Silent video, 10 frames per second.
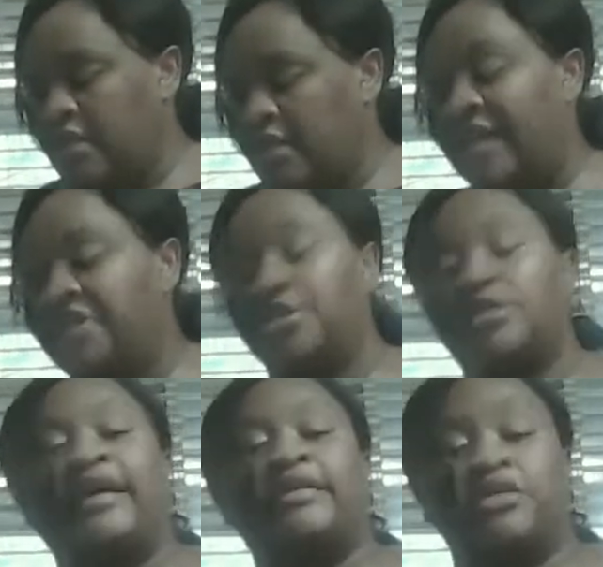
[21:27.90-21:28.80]
I just
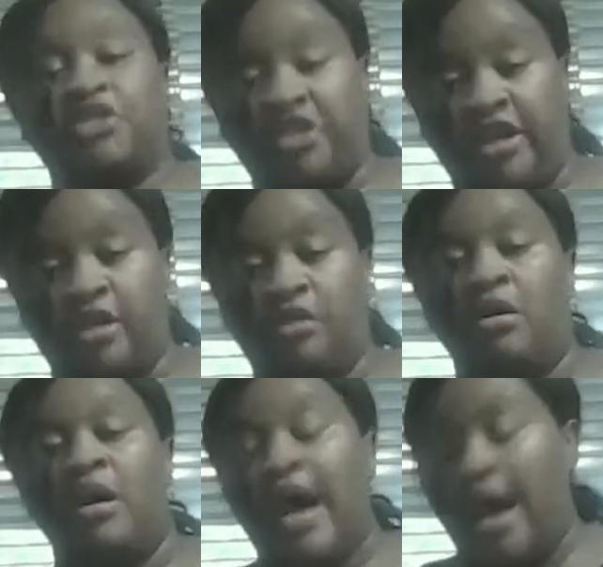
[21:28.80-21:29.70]
like to share
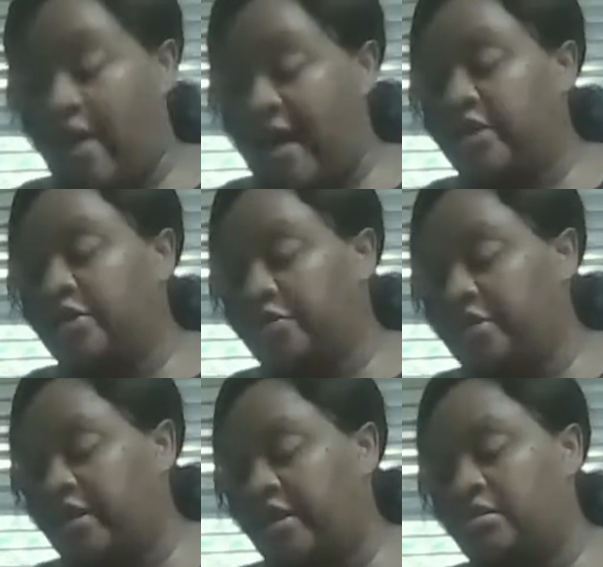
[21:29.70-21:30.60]
how I do
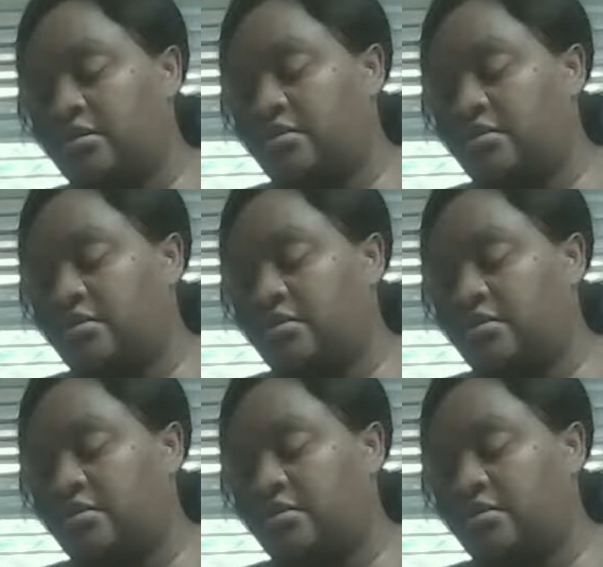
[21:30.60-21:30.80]
things.